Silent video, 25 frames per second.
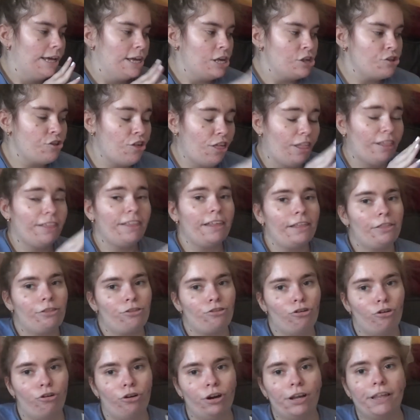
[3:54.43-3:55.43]
shields and
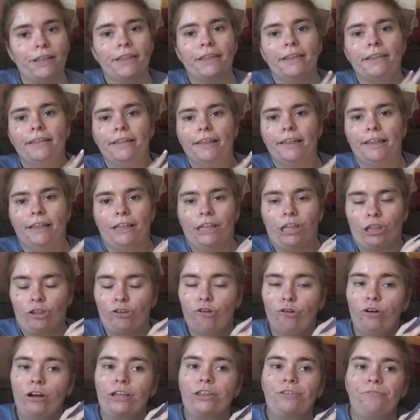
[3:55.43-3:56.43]

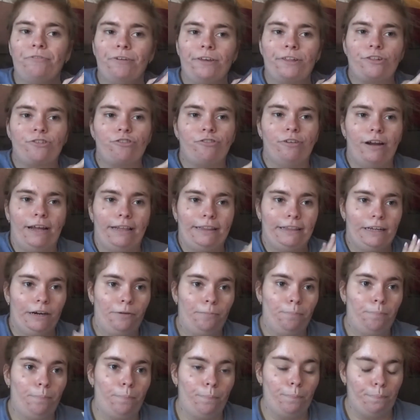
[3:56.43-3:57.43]
swords which grant
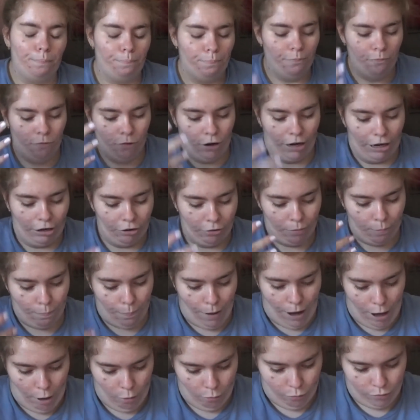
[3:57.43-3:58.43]
their rare
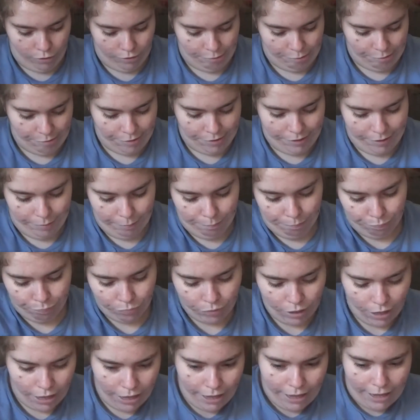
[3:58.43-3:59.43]
powers.
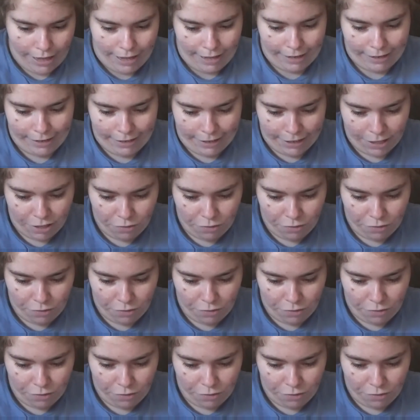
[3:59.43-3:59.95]
And it's